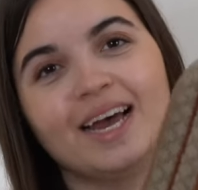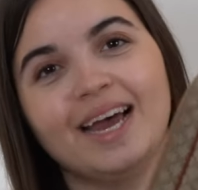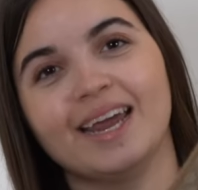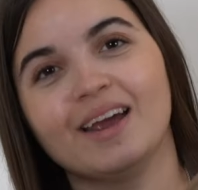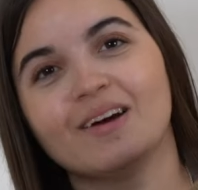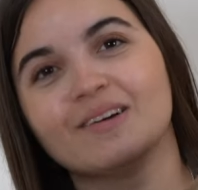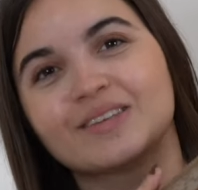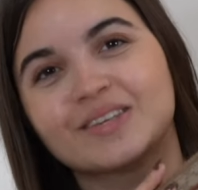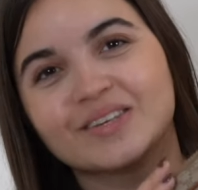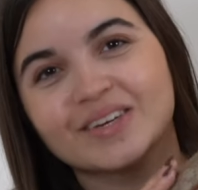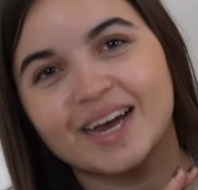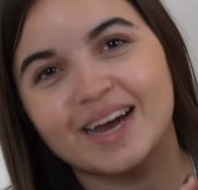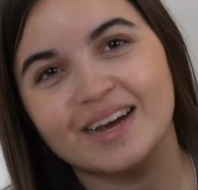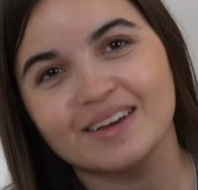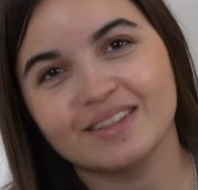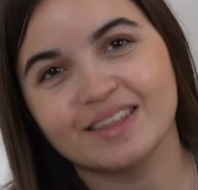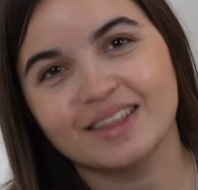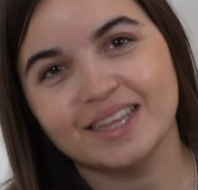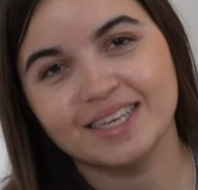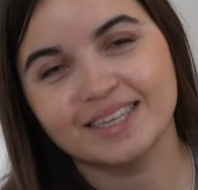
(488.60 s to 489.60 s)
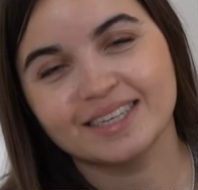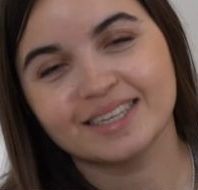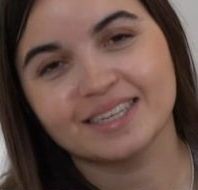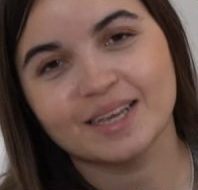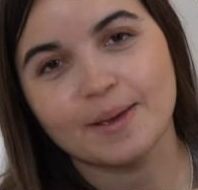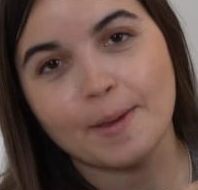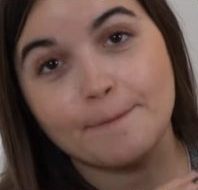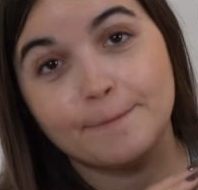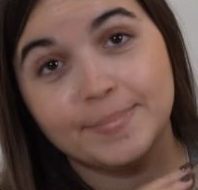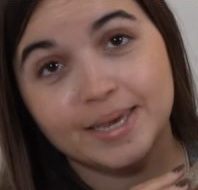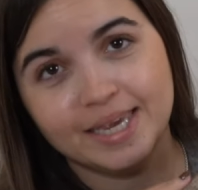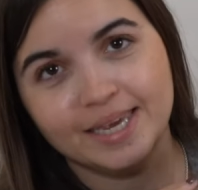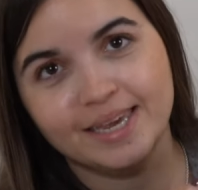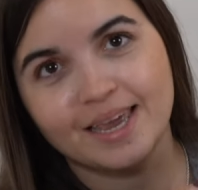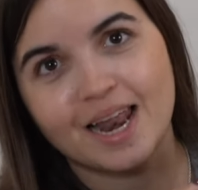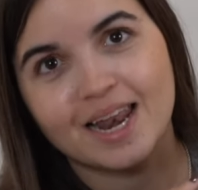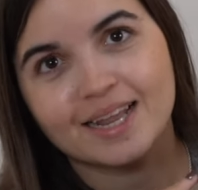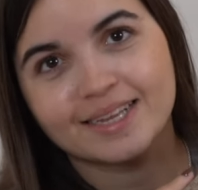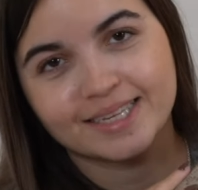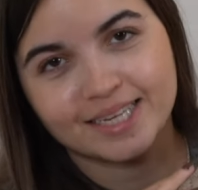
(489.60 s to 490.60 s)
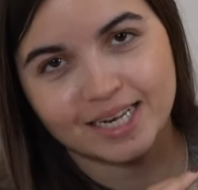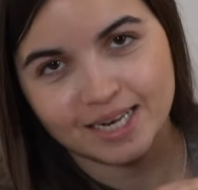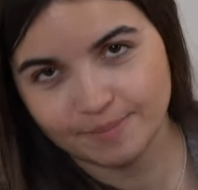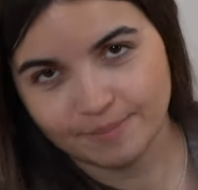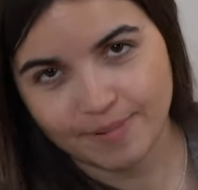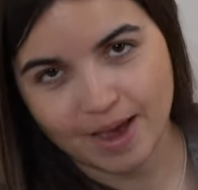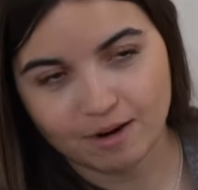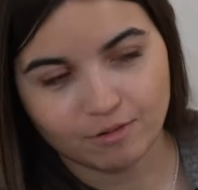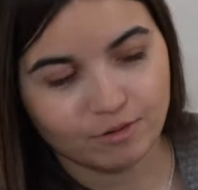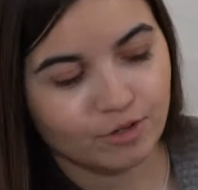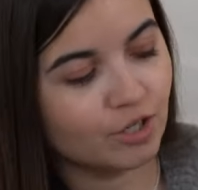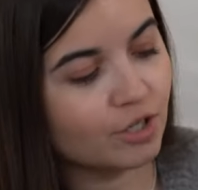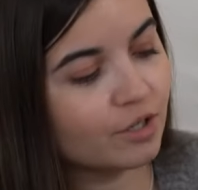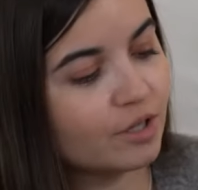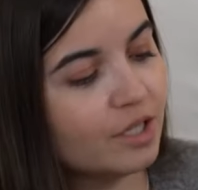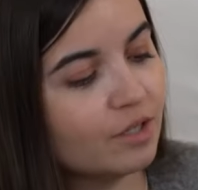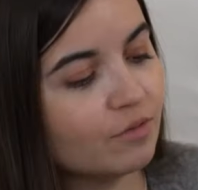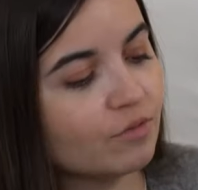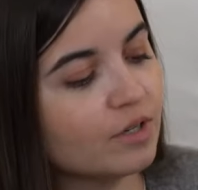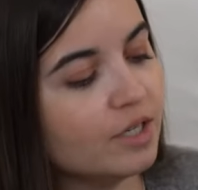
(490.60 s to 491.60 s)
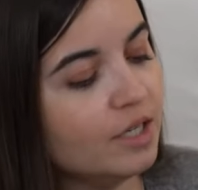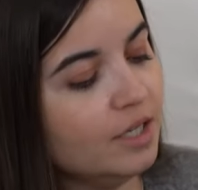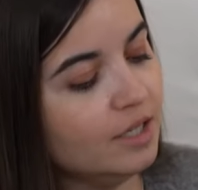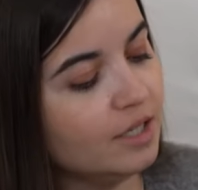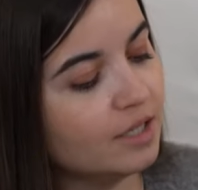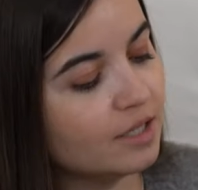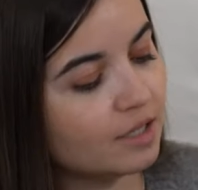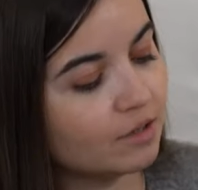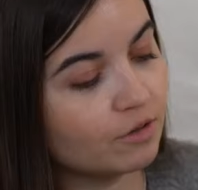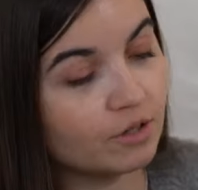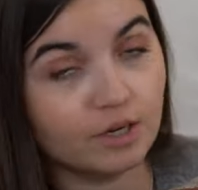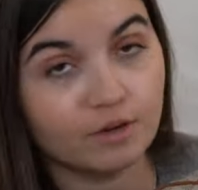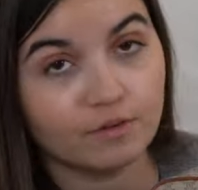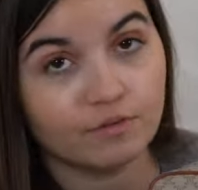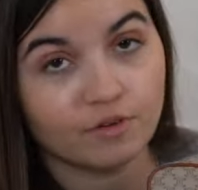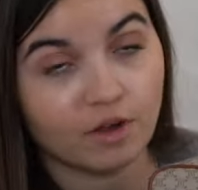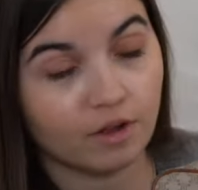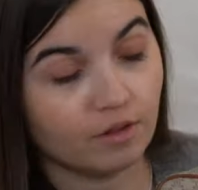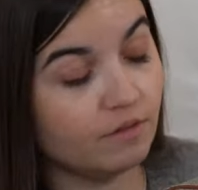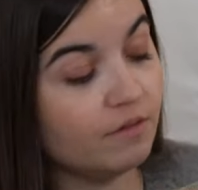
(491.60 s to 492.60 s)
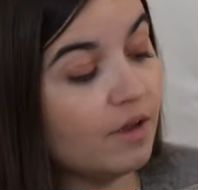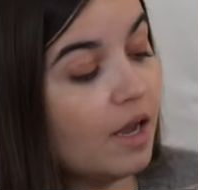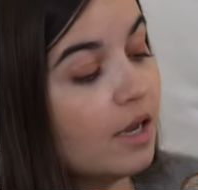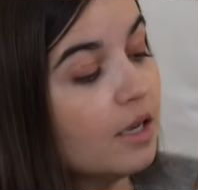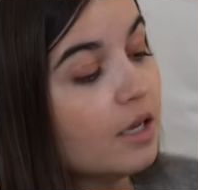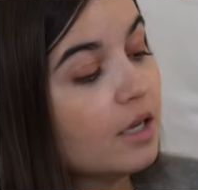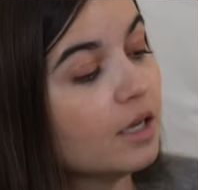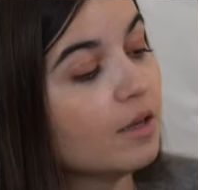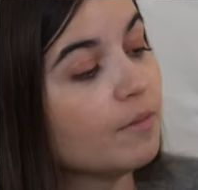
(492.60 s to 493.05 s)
I also had this big slim pouch. So this one is Triumph Kanda.